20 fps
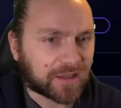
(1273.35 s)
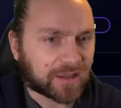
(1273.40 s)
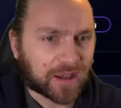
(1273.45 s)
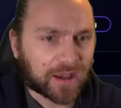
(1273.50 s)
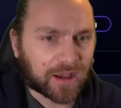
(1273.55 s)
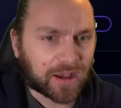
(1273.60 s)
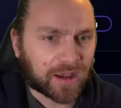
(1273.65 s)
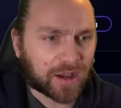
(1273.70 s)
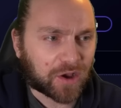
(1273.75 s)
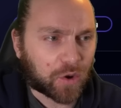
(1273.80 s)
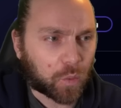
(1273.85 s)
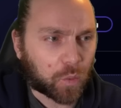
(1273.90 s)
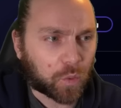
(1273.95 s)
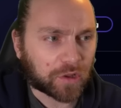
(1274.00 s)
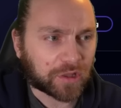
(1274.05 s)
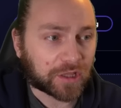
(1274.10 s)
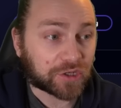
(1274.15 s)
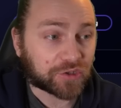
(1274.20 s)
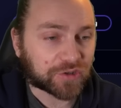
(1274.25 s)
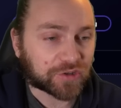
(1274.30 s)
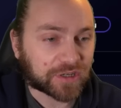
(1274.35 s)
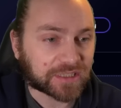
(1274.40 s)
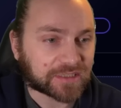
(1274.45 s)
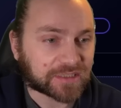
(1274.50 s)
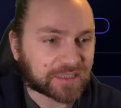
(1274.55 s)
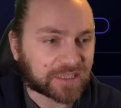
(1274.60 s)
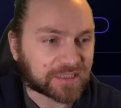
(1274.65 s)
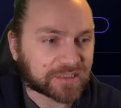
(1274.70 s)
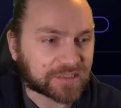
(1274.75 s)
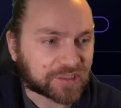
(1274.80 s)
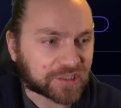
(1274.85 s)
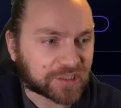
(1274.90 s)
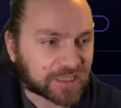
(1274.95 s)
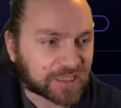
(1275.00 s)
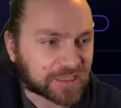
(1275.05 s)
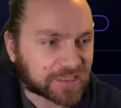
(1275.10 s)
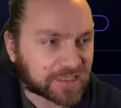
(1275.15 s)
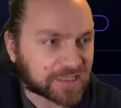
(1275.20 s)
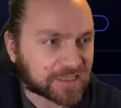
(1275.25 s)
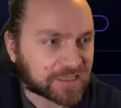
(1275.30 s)
uh, wallet address. He hasn't
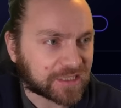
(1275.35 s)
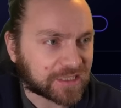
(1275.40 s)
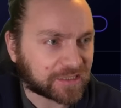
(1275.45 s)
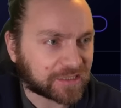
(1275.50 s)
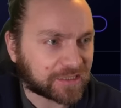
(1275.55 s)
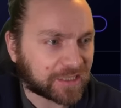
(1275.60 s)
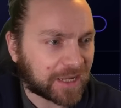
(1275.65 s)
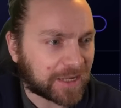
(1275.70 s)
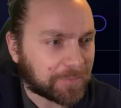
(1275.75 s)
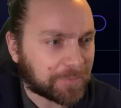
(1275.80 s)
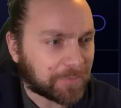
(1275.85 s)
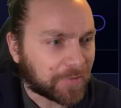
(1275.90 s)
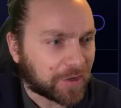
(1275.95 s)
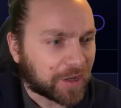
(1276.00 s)
changed his nickname.